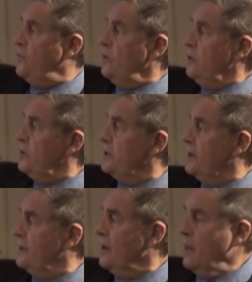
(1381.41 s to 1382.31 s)
if you look at
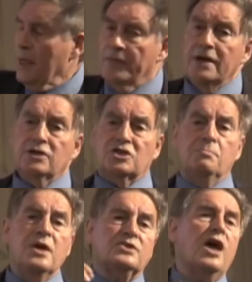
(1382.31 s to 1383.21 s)
it, they
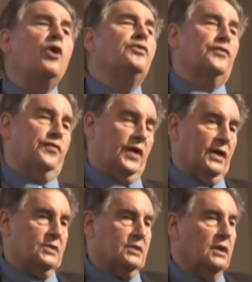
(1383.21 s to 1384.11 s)
dismiss health
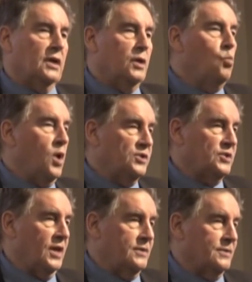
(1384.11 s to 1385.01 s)
effects in one
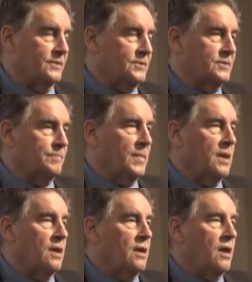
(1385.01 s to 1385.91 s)
sentence
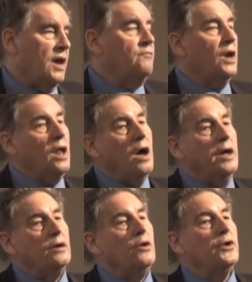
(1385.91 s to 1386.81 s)
and
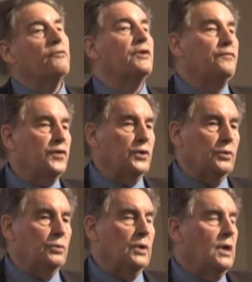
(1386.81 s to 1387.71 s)
rely on a
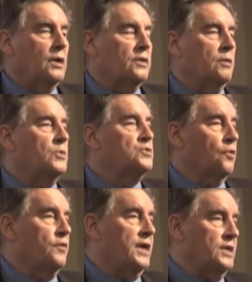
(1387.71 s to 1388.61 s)
review that was
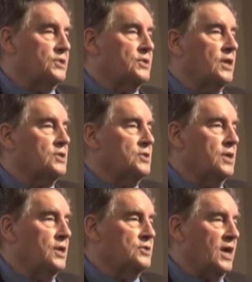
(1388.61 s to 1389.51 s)
already six
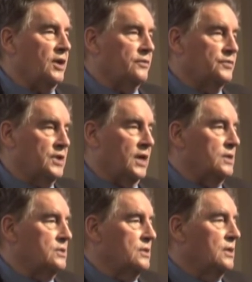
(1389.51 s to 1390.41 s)
years out of
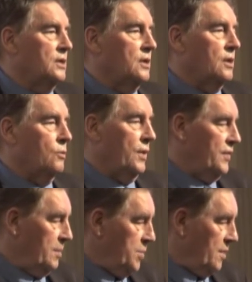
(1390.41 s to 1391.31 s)
date
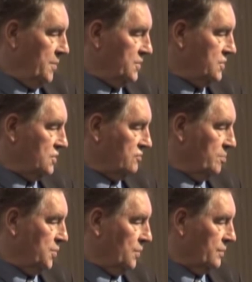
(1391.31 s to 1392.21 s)
when they published this
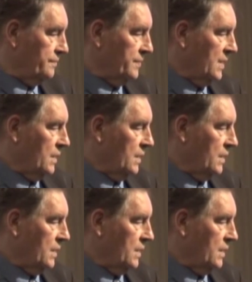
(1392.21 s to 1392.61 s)
report,